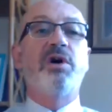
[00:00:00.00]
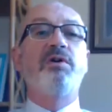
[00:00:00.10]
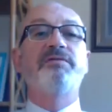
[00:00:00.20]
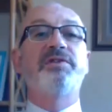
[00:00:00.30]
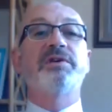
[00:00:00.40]

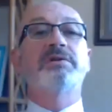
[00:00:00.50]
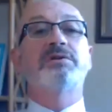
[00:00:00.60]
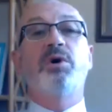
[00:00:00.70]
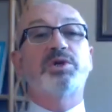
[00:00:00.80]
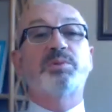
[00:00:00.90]
of the
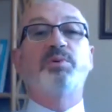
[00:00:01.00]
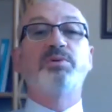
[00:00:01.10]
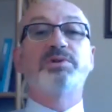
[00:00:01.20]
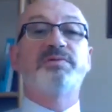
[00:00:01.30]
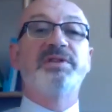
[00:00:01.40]

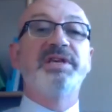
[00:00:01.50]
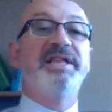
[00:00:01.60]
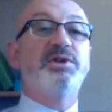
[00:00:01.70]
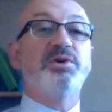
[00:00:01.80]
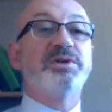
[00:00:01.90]
Gospels for the
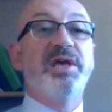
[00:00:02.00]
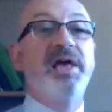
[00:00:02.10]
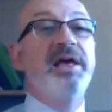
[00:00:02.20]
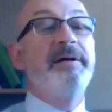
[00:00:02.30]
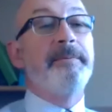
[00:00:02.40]
illiterate.
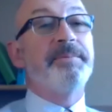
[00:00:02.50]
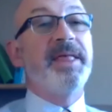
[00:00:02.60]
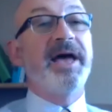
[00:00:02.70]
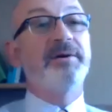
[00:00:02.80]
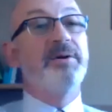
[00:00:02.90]

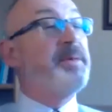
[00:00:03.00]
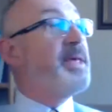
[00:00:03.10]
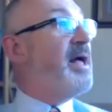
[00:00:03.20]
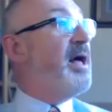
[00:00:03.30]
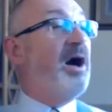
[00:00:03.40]
Now,
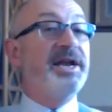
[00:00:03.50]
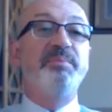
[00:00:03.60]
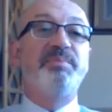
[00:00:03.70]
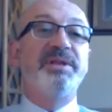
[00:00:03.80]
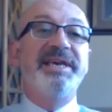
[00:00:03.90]
I
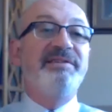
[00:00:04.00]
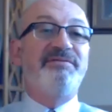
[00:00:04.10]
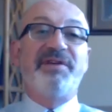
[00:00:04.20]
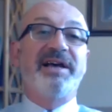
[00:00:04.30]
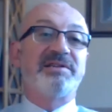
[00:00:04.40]
don't
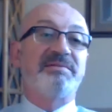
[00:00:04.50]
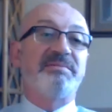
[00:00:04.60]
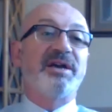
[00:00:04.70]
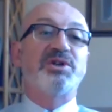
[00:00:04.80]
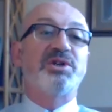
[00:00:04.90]
believe that
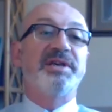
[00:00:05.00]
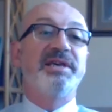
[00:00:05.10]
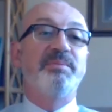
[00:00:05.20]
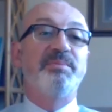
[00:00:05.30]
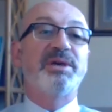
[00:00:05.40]

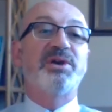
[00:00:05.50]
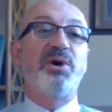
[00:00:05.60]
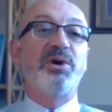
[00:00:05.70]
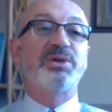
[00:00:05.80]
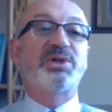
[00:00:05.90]
actually,
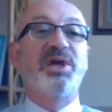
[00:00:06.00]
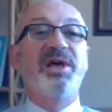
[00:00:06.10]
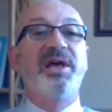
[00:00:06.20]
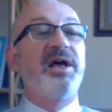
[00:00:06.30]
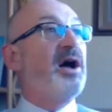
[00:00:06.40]
because
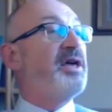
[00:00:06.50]
I